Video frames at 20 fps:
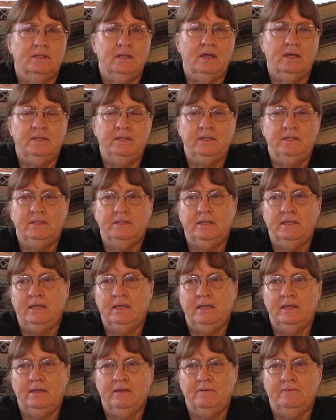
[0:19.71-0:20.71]
I didn't
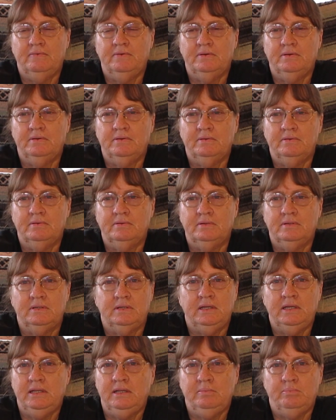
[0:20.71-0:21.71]
have uh,
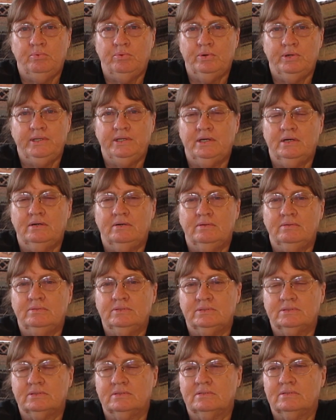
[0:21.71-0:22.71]
any boy
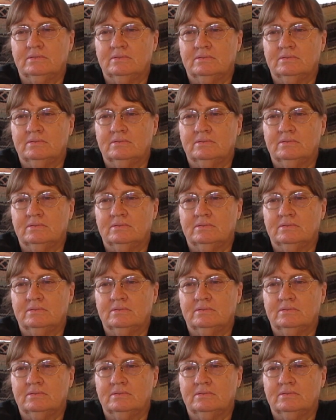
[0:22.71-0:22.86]
dogs.